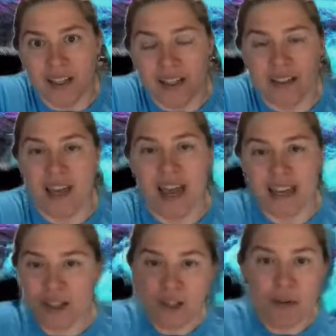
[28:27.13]
they
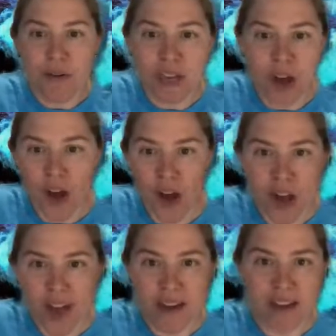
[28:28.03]
can do it
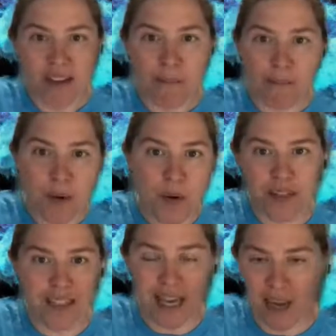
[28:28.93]
on both
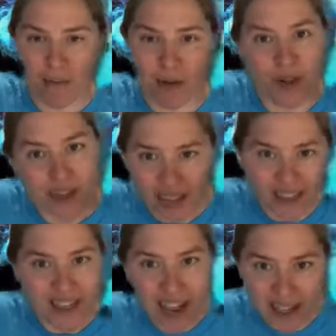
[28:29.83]
stable. Okay,
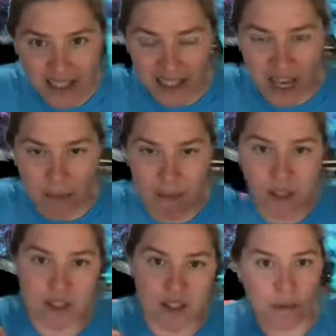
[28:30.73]
the next step
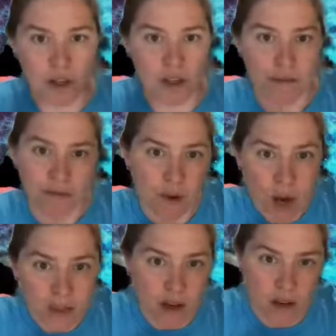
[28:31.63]
is to put the
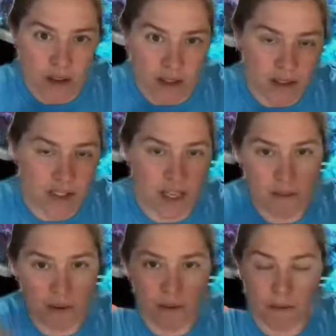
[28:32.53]
front on
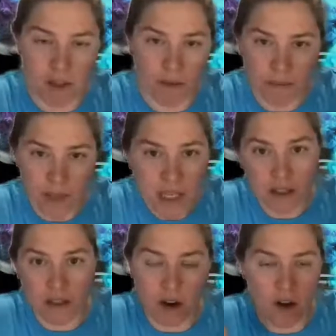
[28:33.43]
unstable, but the
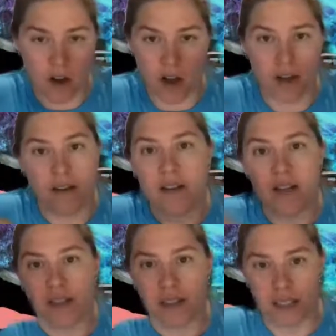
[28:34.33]
rear on
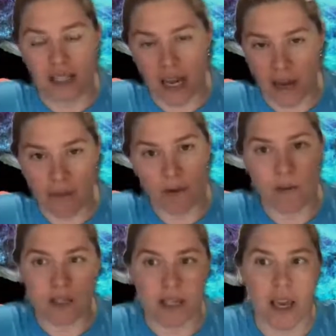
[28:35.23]
stable.
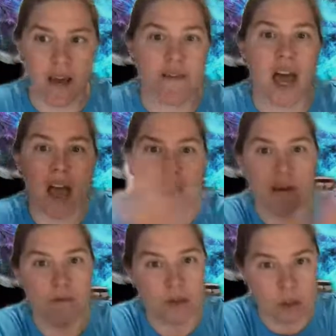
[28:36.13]
Once they have that,
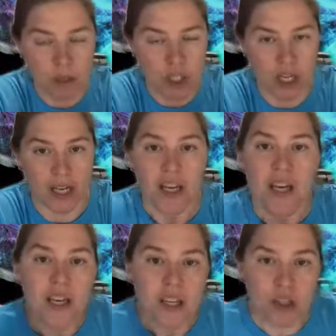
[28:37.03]
then we'll switch it.
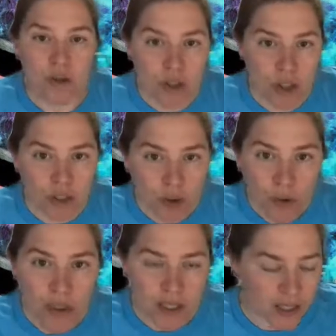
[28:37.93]
You could do
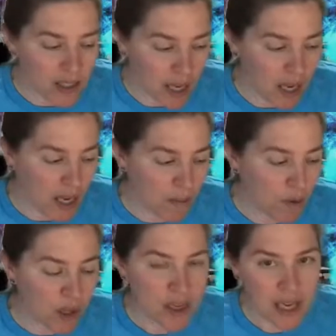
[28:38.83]
the same
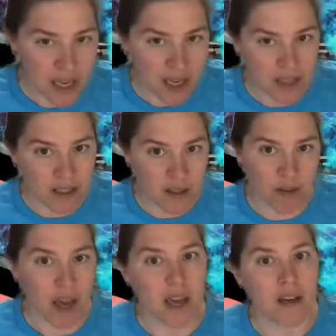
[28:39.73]
with these of
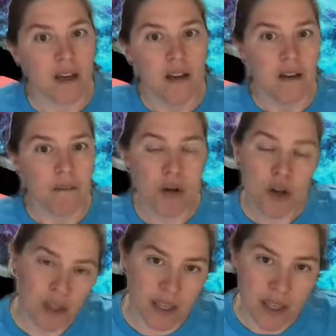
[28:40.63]
like,
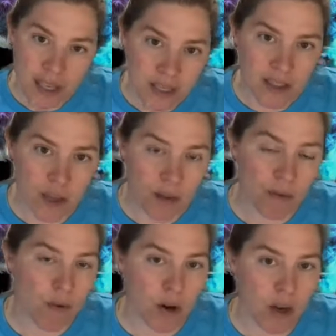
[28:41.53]
put the
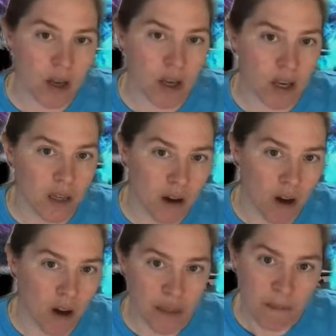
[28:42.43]
easier one
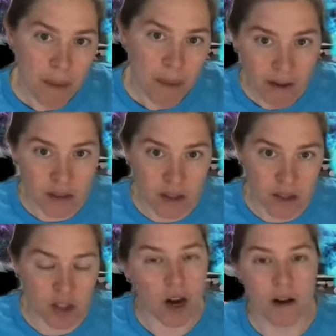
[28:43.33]
on the back to
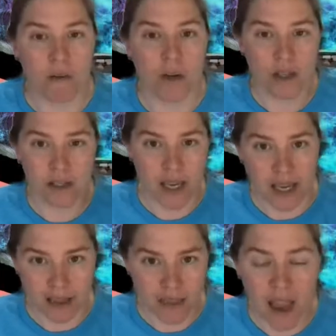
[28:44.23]
start. Once they
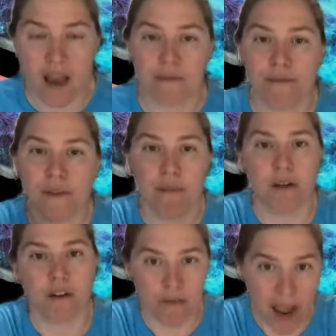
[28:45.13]
get that, flip
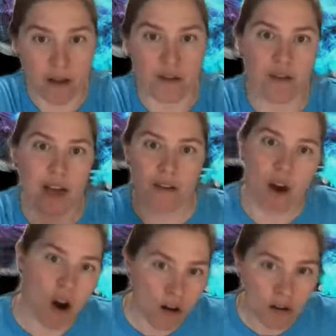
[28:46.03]
it around. So now the
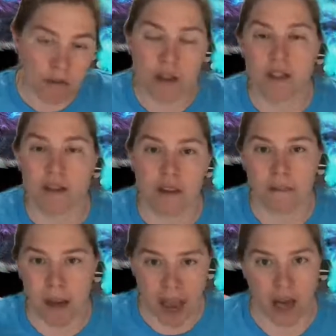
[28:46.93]
harder one's on
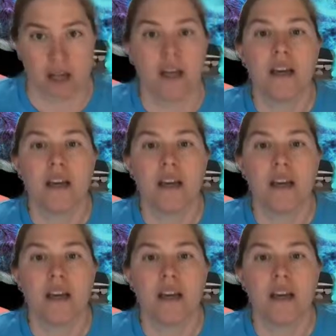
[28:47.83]
the back.